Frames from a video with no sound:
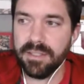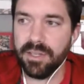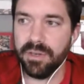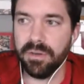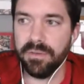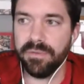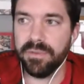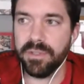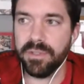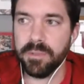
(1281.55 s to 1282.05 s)

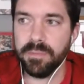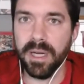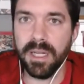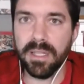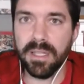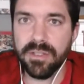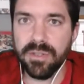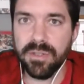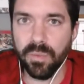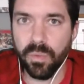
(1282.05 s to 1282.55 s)
if a
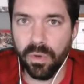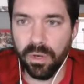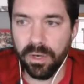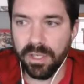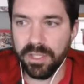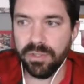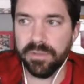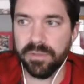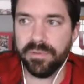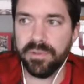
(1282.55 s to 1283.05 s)
sponsor
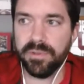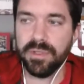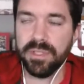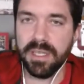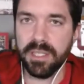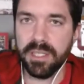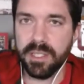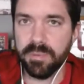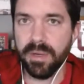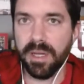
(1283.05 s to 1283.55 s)
works, or if you
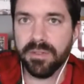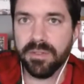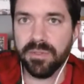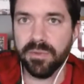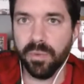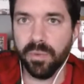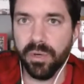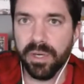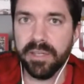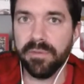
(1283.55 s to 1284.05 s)
see a
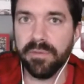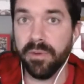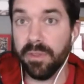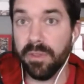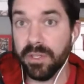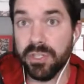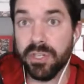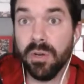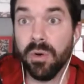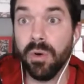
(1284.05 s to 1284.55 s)
sponsor working for
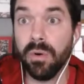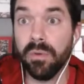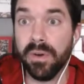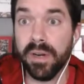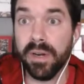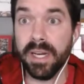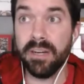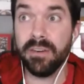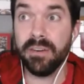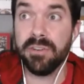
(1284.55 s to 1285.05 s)
this show
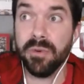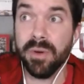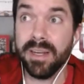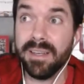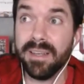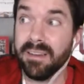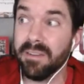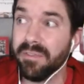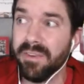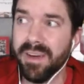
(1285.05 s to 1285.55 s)
over here and you
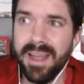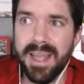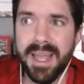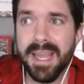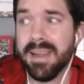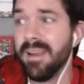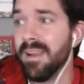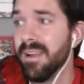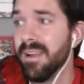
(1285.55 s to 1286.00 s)
identify, hey,